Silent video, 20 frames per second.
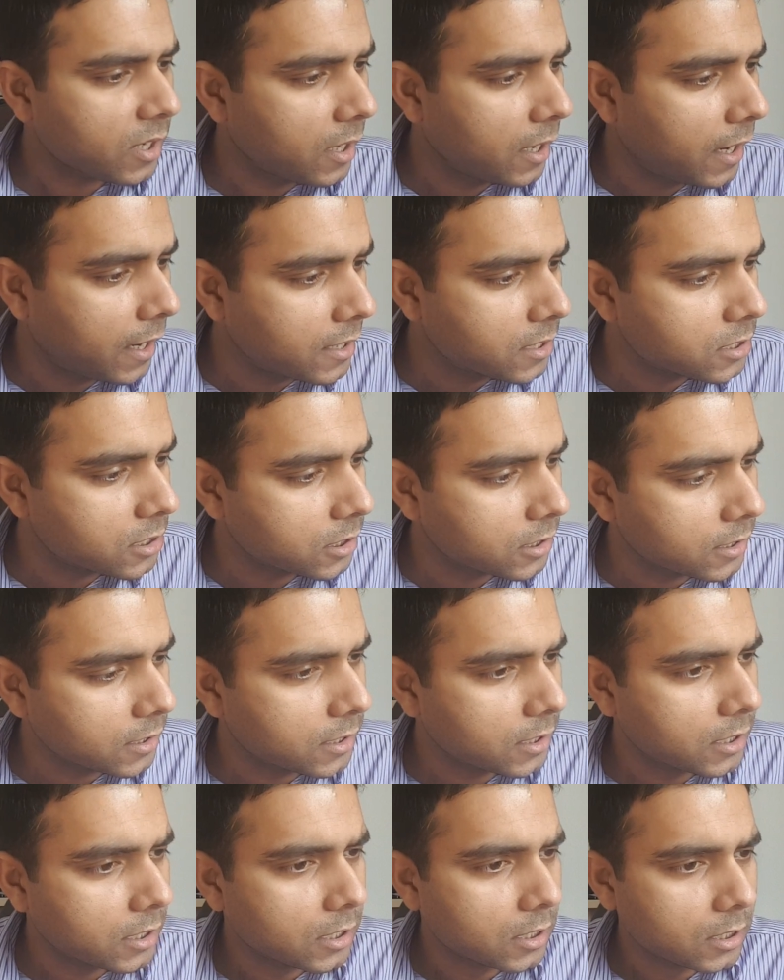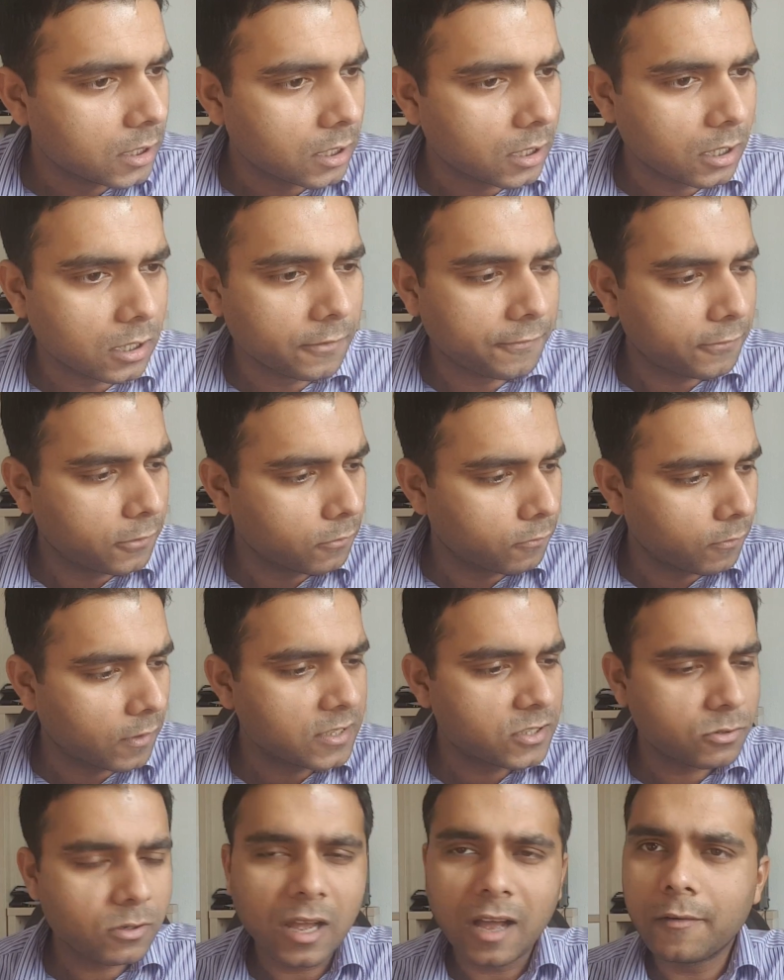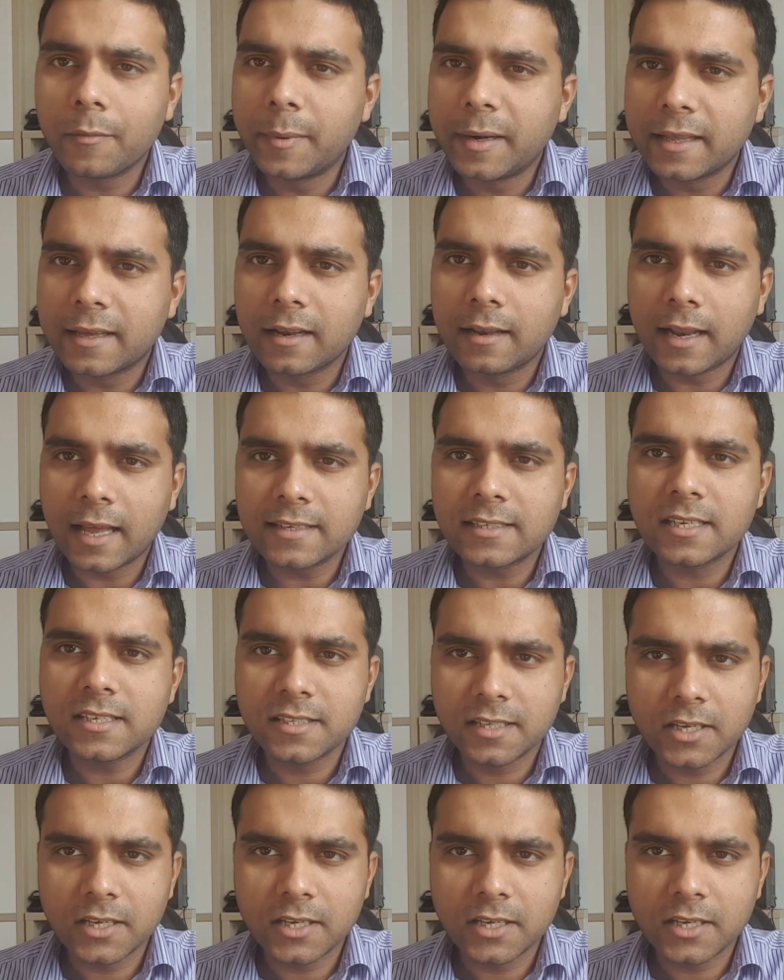And once you have a medical license,